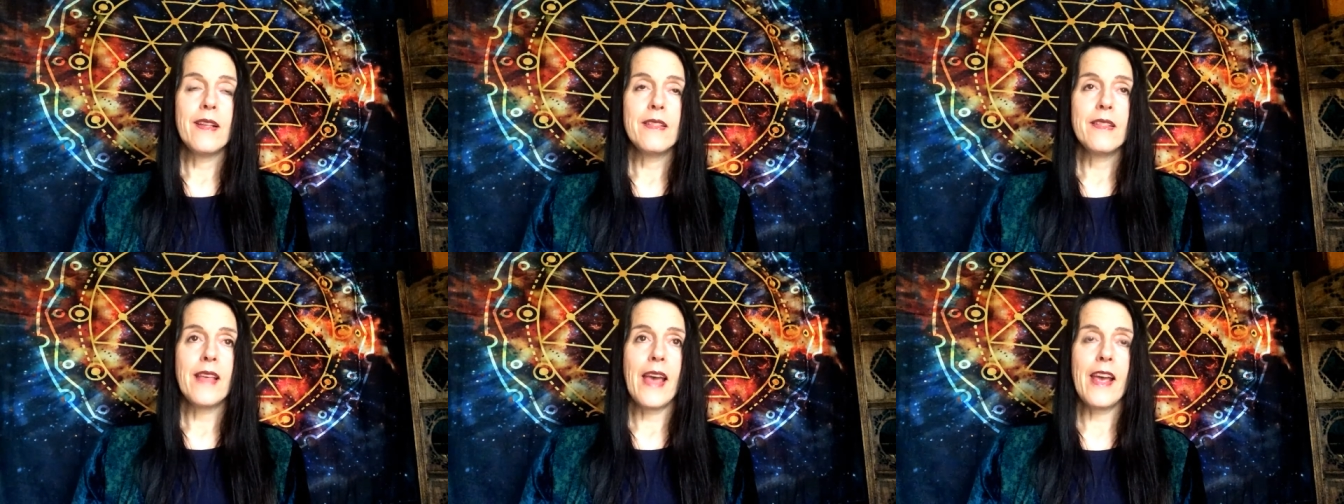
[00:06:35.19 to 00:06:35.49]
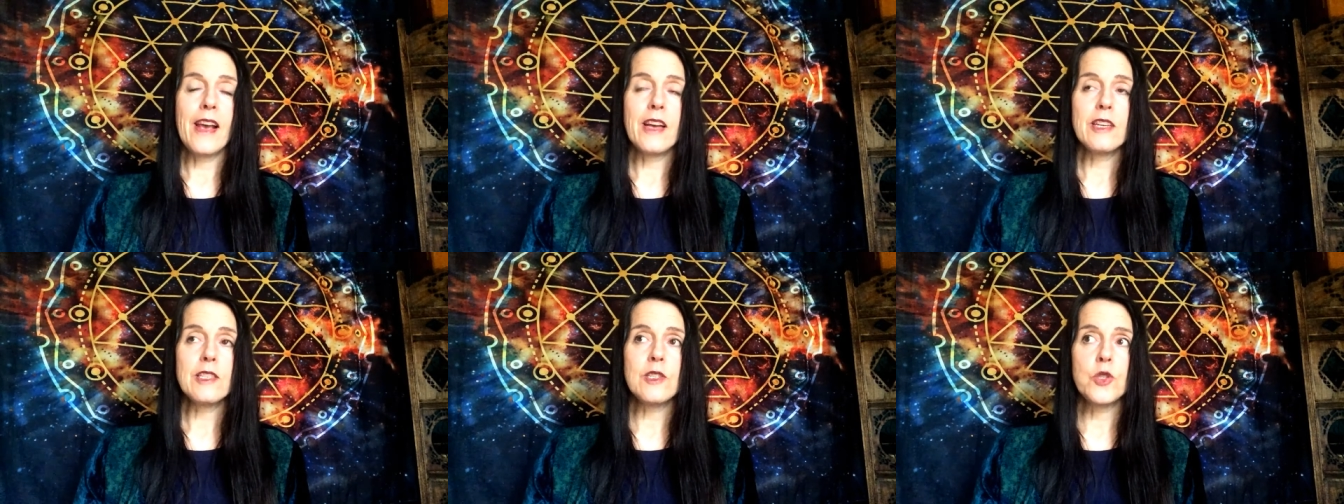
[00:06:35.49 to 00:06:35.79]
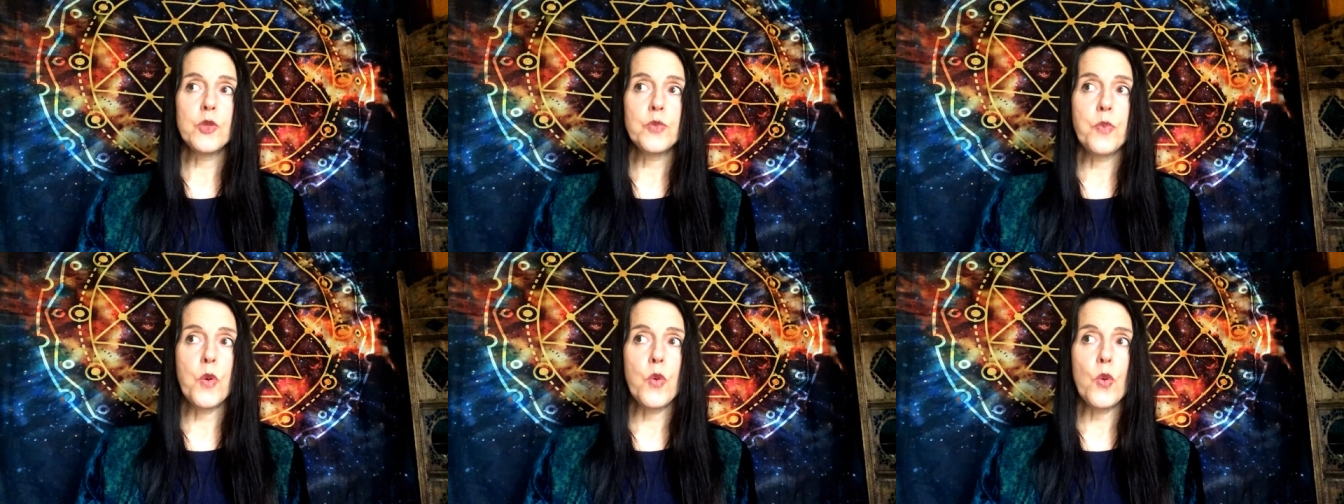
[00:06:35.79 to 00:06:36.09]
the house
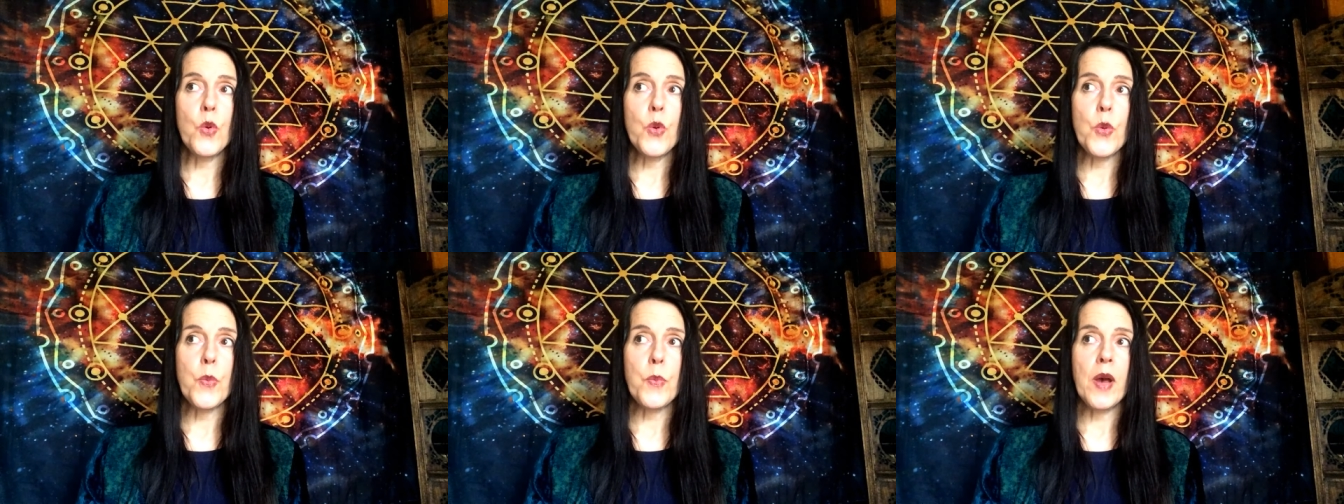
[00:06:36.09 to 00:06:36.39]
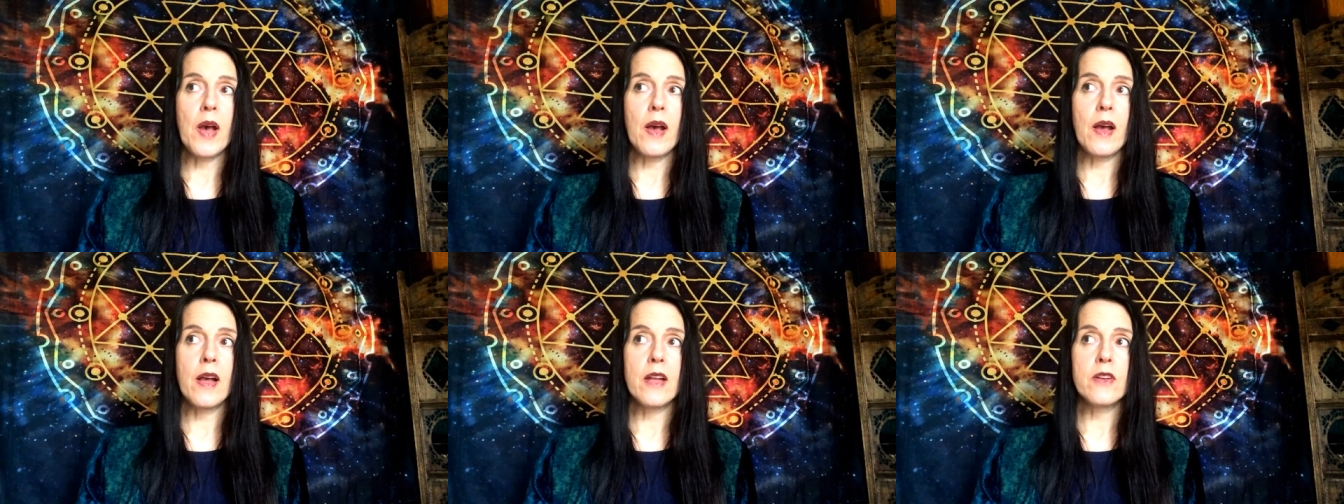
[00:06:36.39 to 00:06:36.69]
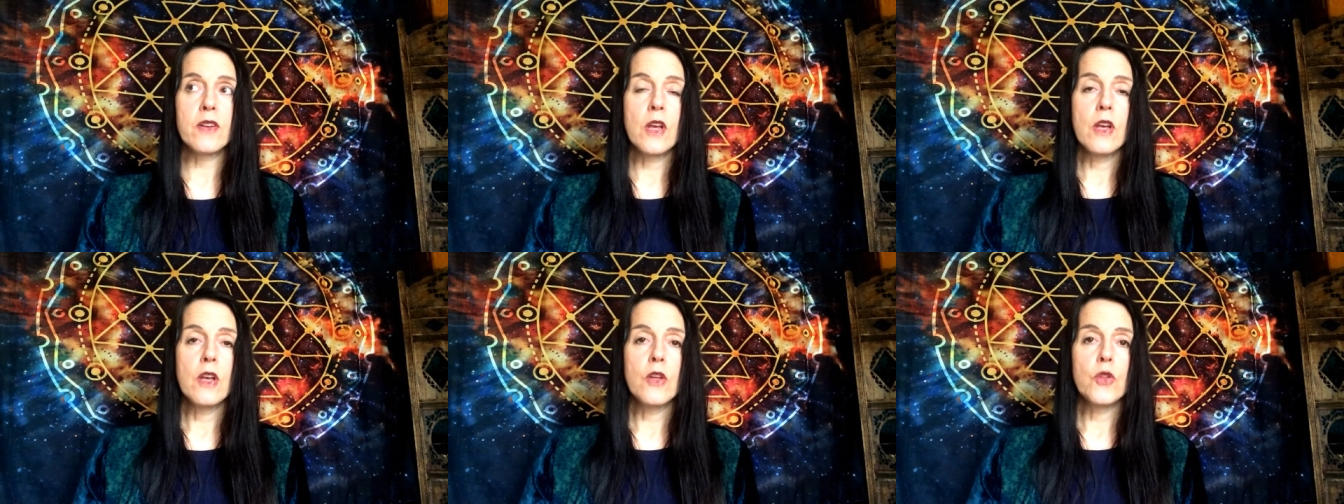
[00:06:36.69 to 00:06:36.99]
is pulled
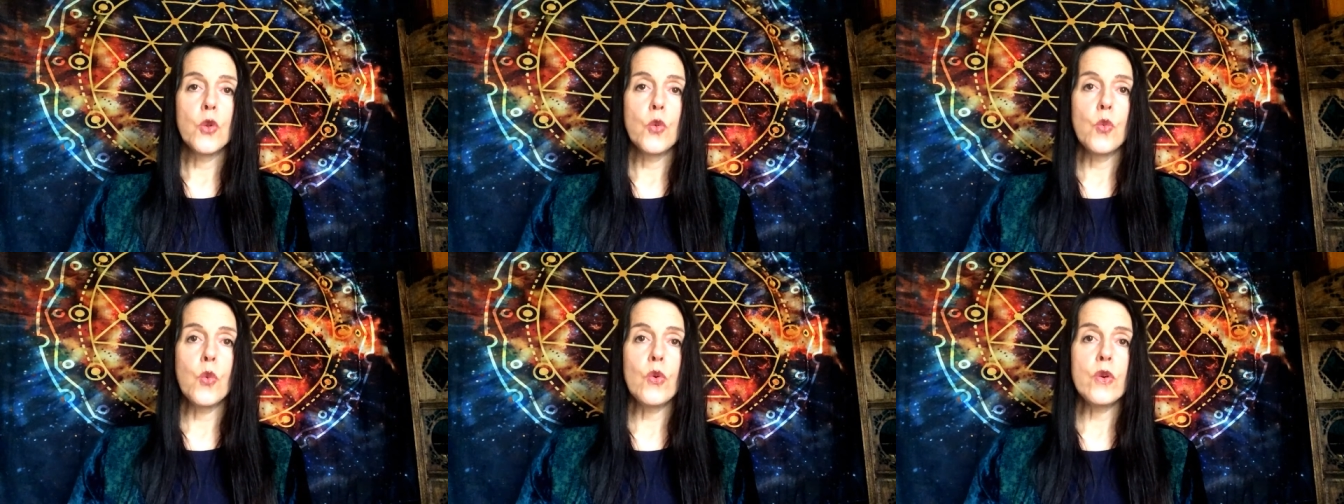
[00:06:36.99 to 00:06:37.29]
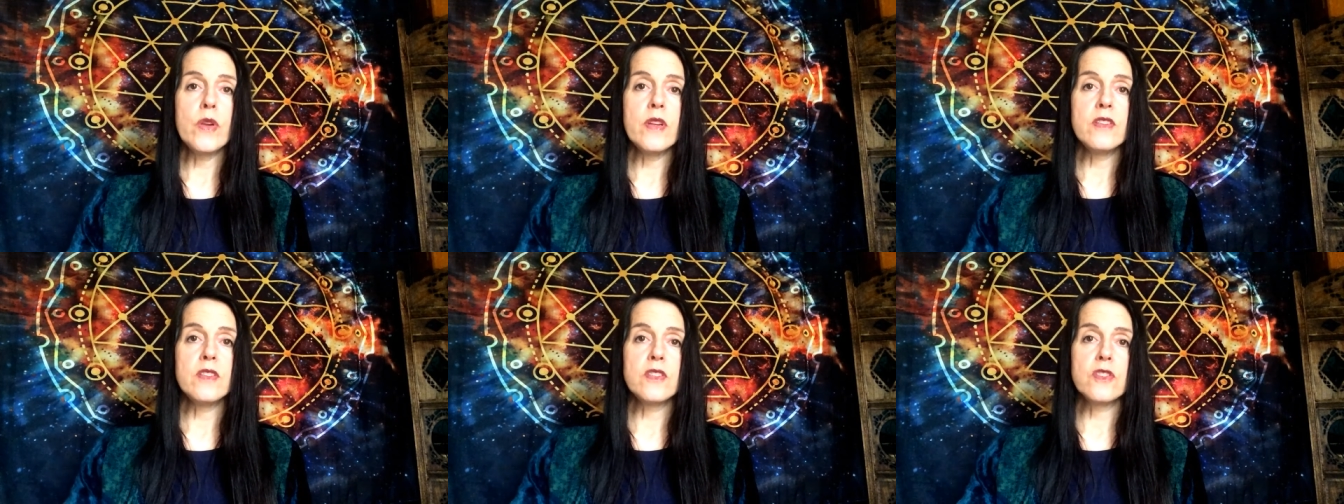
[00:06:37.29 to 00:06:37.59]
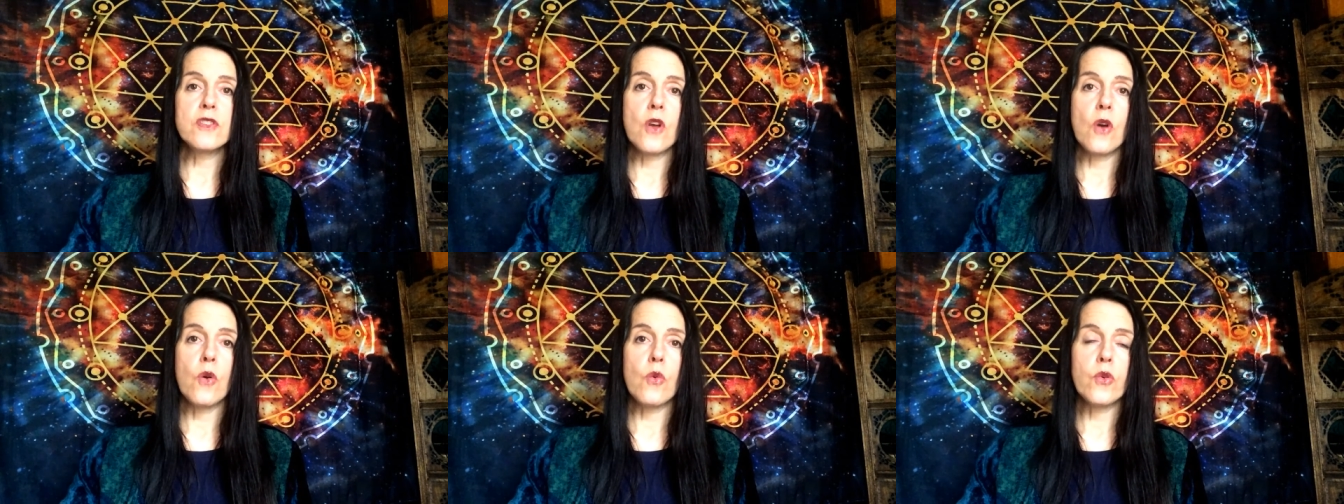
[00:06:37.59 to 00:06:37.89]
apart, the wood is
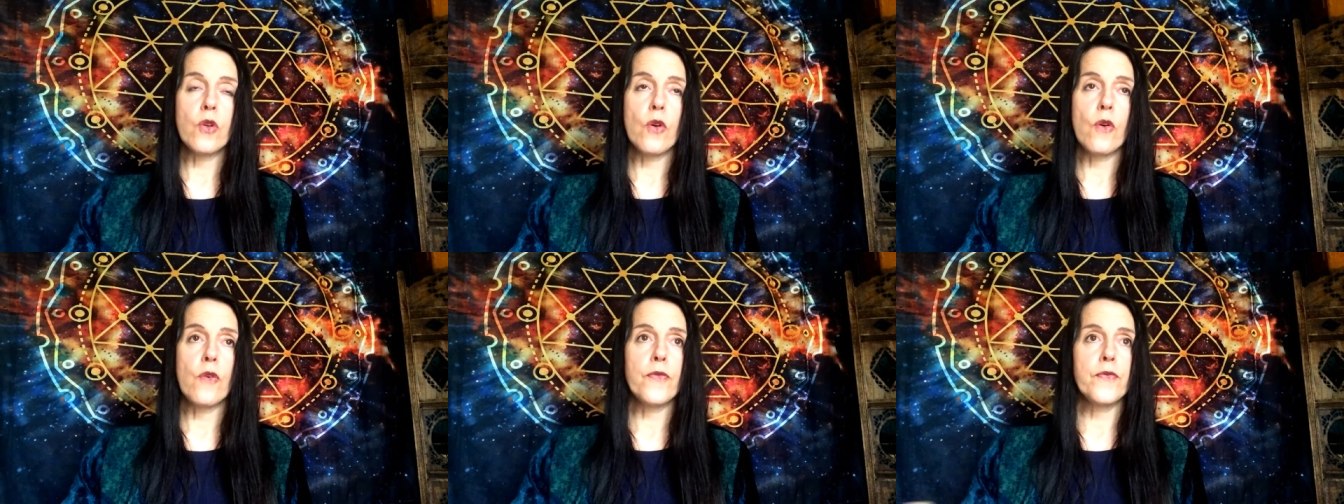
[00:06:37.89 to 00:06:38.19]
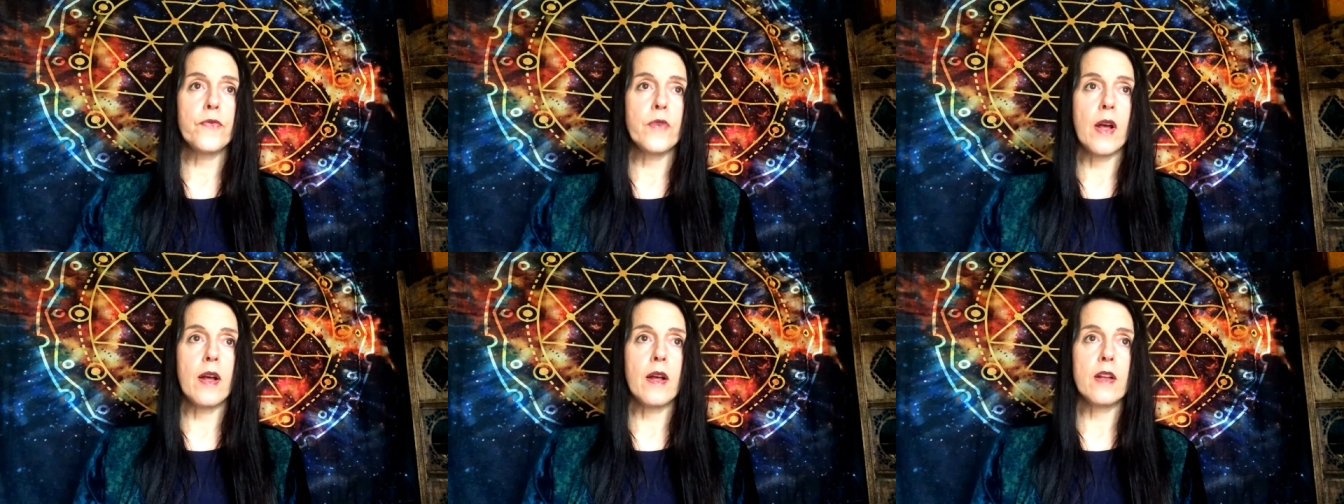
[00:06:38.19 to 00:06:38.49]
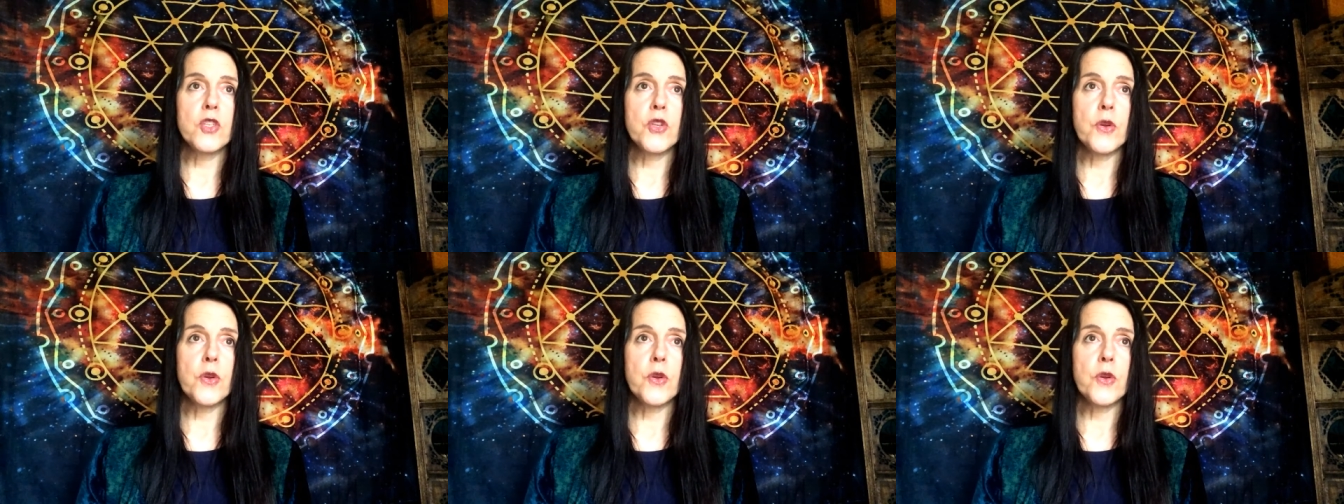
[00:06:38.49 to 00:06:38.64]
sold off uh,